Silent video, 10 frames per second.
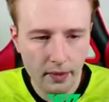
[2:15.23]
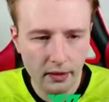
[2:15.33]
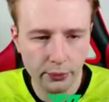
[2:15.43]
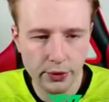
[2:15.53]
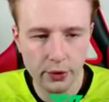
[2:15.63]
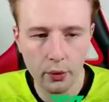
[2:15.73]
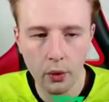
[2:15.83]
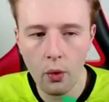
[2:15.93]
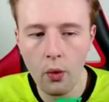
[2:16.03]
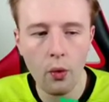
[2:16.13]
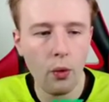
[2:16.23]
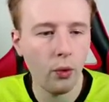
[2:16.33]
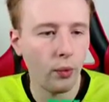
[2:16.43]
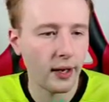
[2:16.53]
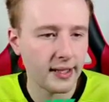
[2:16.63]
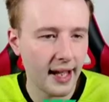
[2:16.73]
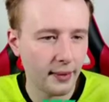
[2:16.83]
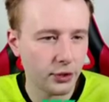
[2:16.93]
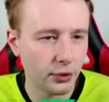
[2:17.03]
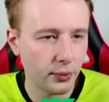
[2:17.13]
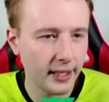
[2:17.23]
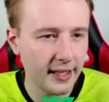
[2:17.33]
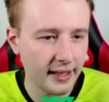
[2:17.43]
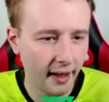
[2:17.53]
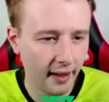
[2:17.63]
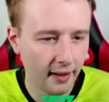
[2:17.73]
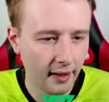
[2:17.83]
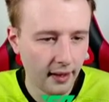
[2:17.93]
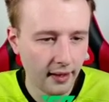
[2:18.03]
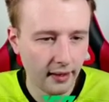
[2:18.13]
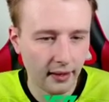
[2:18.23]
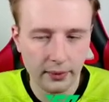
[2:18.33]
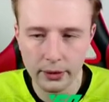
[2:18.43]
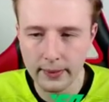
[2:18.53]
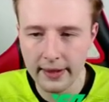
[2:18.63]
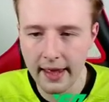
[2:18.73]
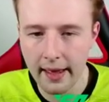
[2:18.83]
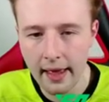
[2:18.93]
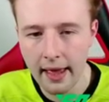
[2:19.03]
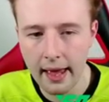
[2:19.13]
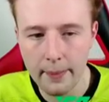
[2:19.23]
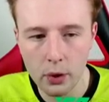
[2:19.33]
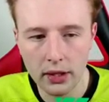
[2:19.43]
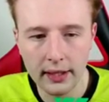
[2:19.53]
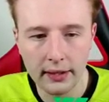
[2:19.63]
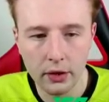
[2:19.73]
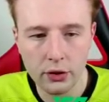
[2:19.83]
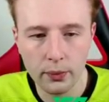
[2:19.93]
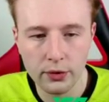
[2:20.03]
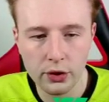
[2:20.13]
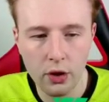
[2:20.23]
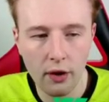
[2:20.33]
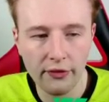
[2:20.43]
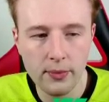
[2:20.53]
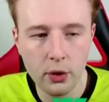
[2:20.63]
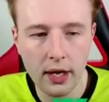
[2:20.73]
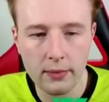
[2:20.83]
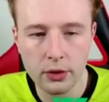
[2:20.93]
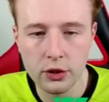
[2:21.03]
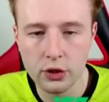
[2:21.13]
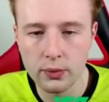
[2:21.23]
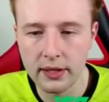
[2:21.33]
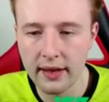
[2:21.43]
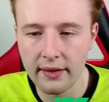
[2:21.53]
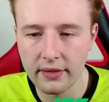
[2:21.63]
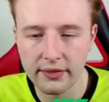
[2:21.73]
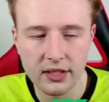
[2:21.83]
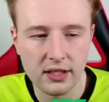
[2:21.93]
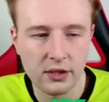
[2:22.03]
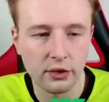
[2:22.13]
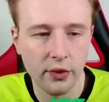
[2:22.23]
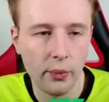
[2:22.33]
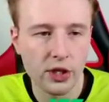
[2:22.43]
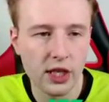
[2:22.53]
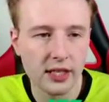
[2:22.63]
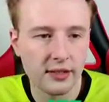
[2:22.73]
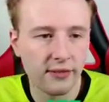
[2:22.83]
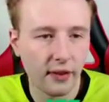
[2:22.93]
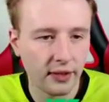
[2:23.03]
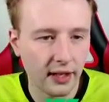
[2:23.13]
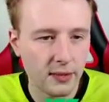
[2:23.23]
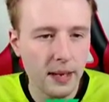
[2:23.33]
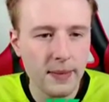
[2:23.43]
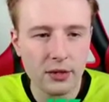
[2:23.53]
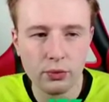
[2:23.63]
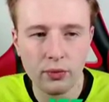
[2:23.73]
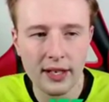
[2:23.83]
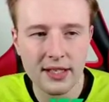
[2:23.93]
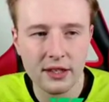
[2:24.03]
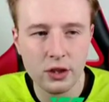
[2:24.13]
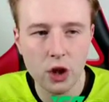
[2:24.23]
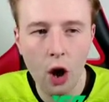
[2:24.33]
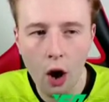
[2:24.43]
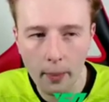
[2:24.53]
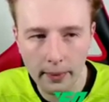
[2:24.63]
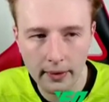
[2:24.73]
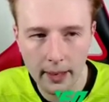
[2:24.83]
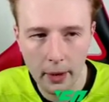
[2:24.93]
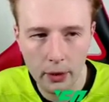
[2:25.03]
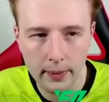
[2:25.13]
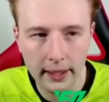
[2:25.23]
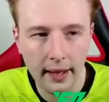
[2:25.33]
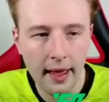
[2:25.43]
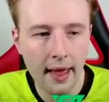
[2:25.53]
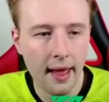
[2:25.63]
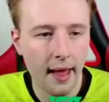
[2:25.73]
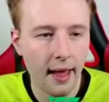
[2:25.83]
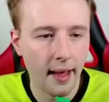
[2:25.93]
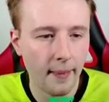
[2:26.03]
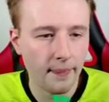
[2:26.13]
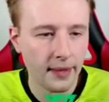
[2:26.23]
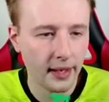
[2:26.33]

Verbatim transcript: if we scroll all the way down to here, uh, they would have been there, uh, but clearly not. So we've just got a few more games to do with the Eredivisie uh, stuff, which is very nice. Maybe it's right at the top, I'm hoping. Um,